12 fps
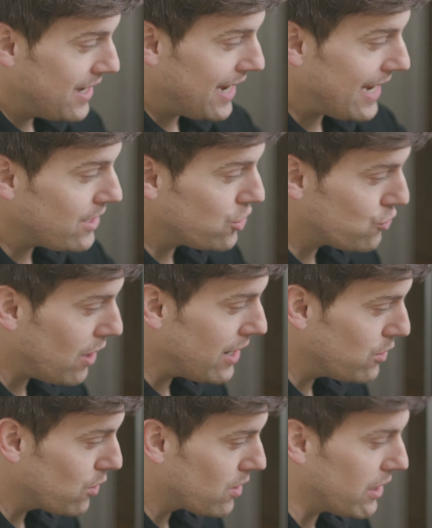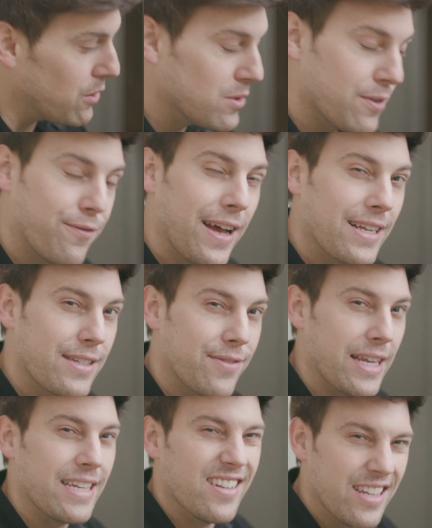and dry your clothes effectively,